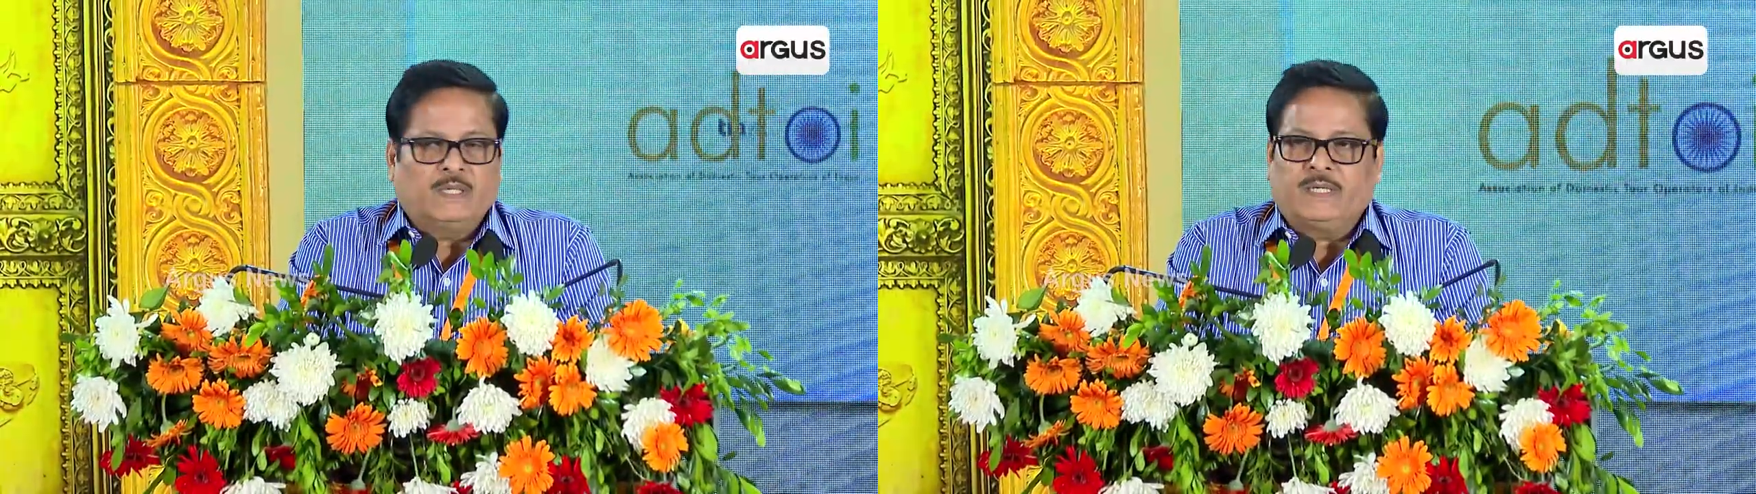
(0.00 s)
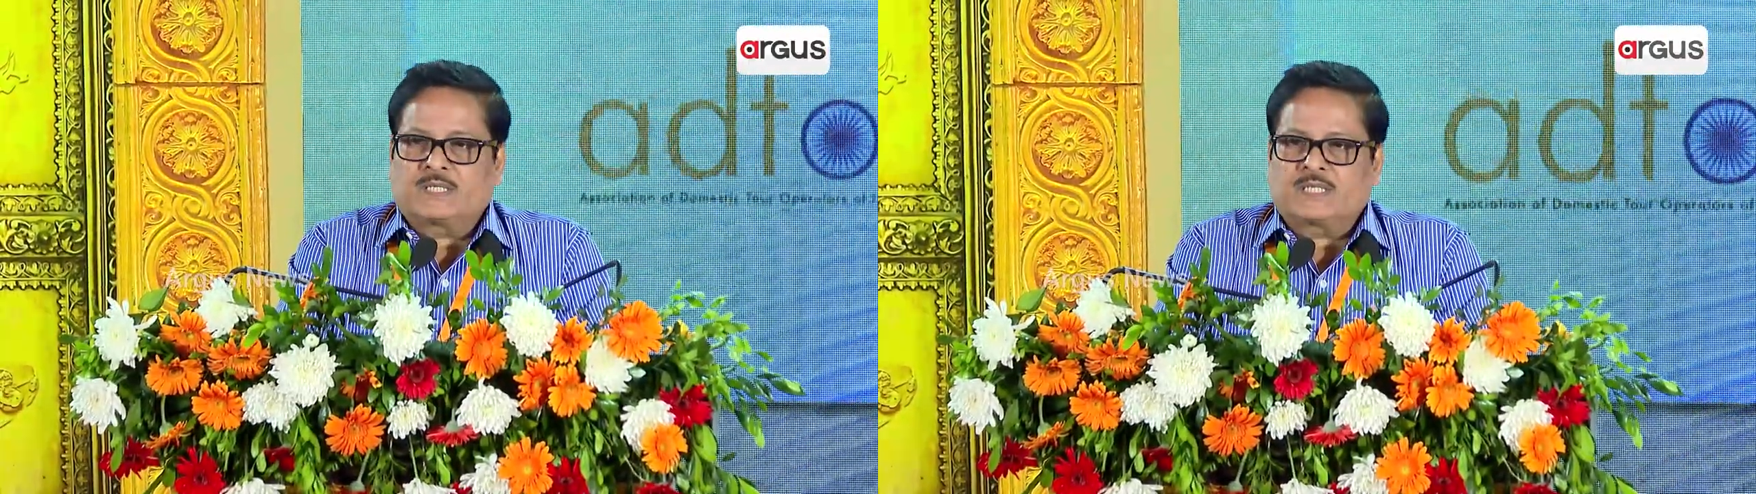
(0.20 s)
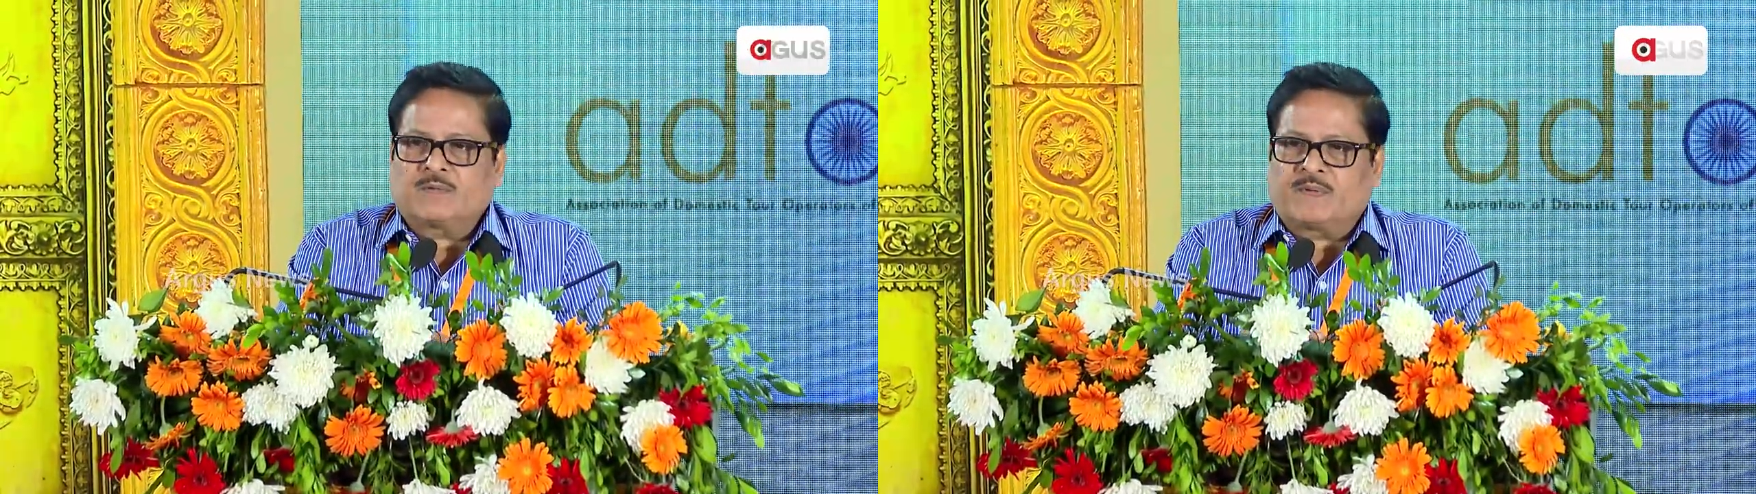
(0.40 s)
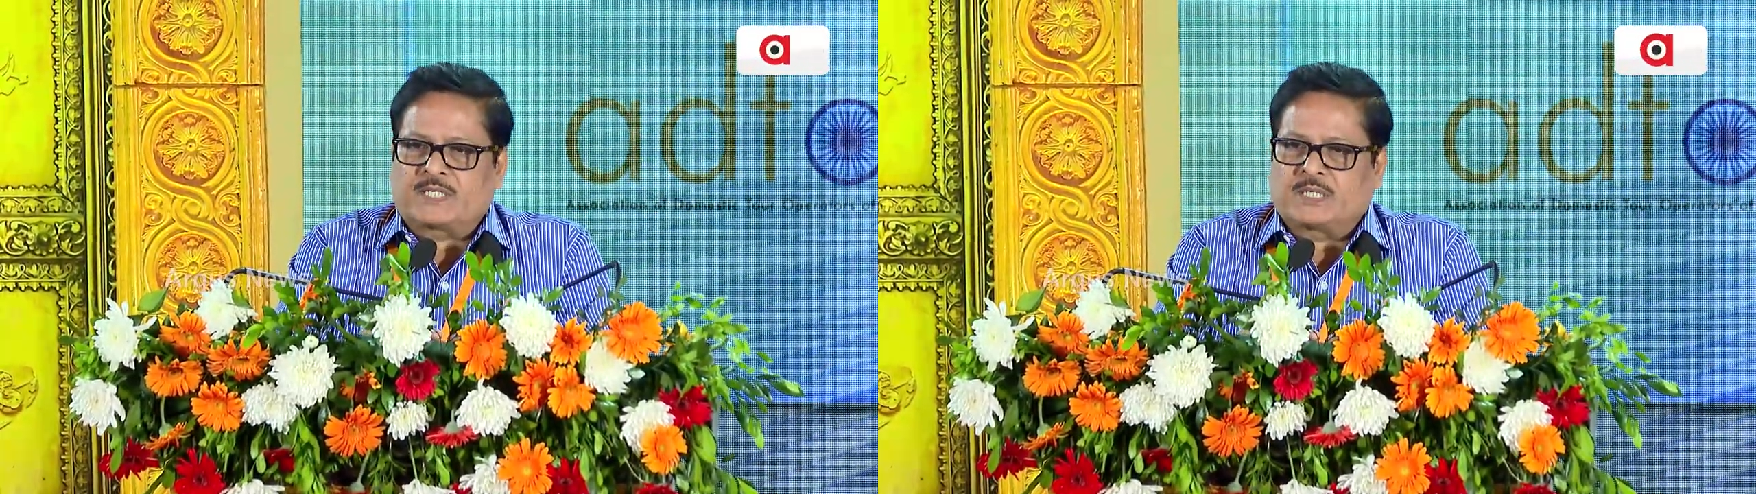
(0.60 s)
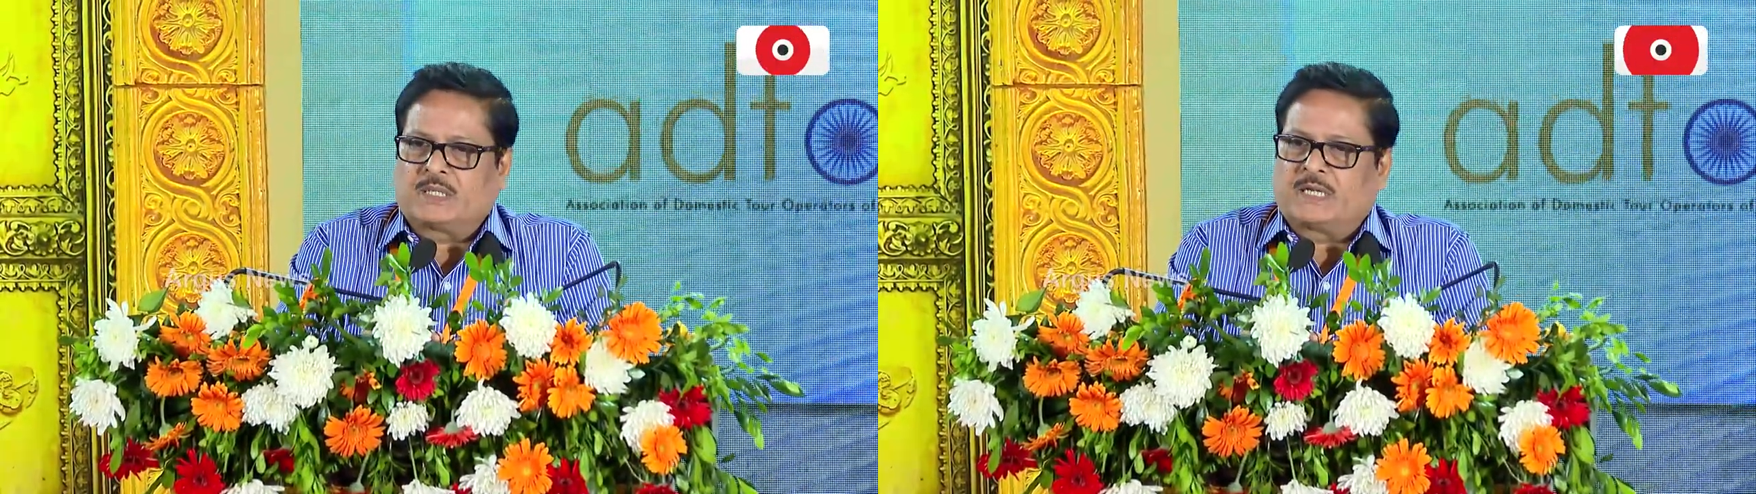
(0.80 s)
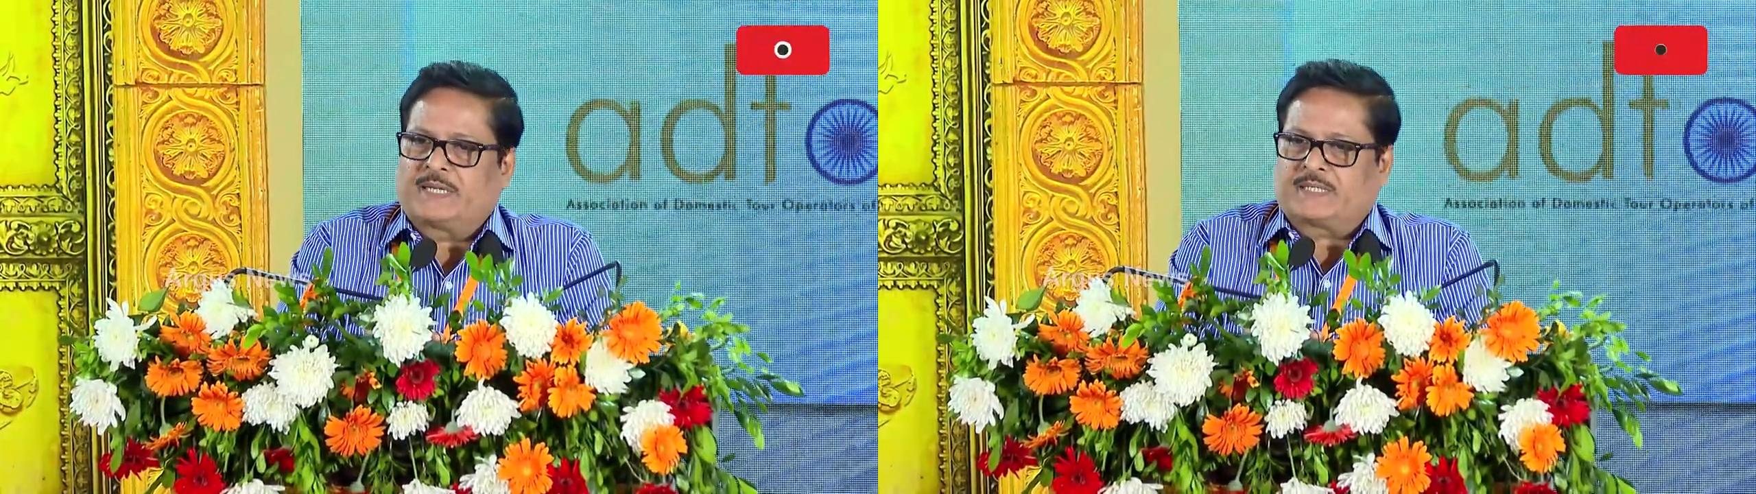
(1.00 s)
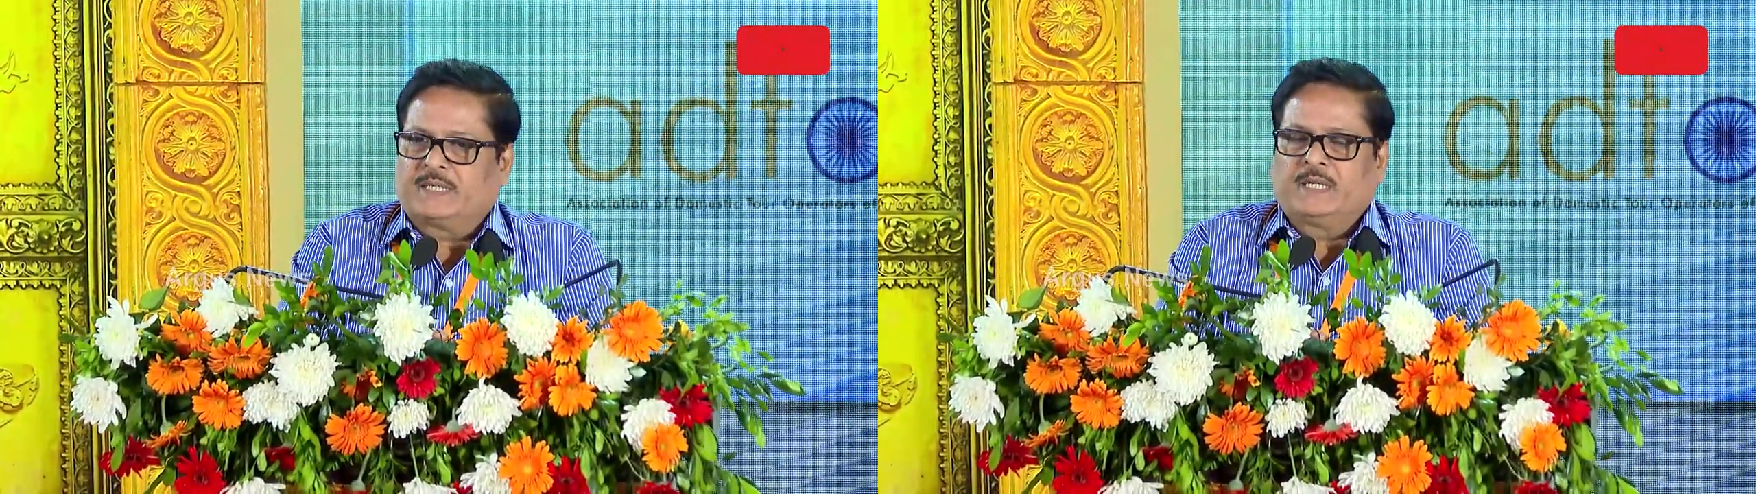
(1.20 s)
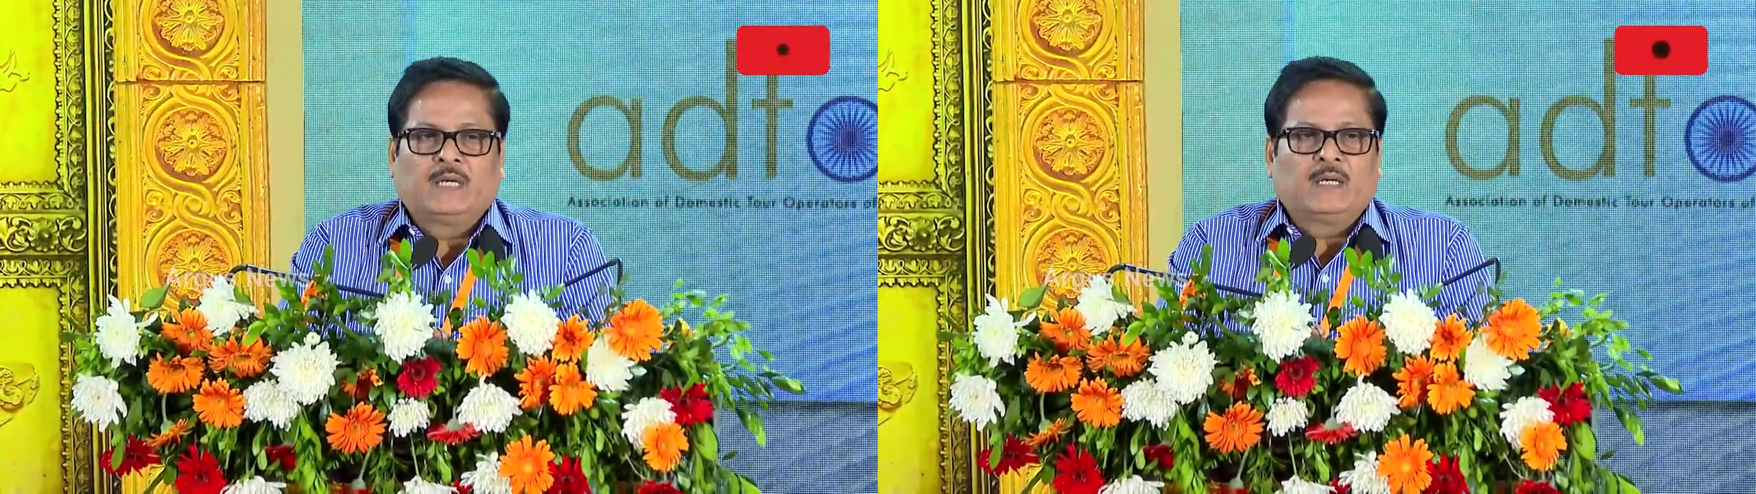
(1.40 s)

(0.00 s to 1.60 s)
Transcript: in such a fashion that